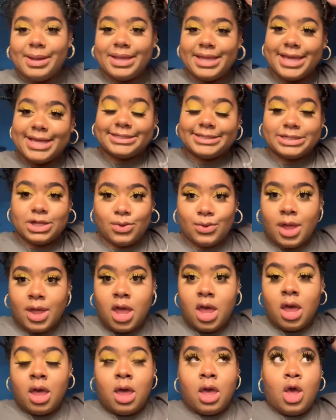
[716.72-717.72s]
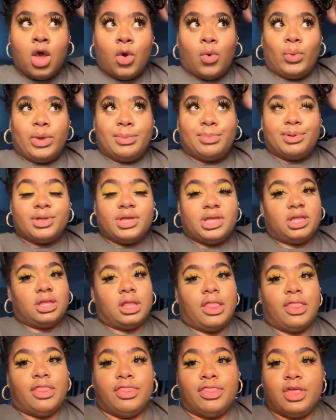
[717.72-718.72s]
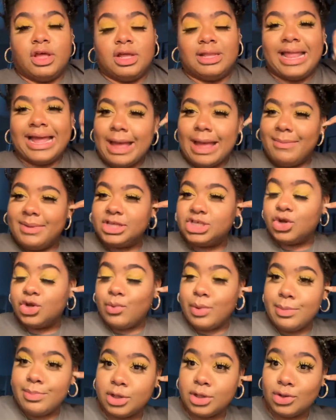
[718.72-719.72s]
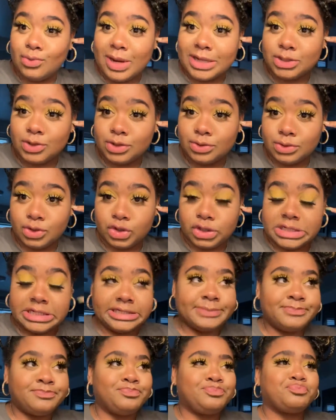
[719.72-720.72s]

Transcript: But yeah, so we put the, like I mentioned, we put the Rice Krispie Treats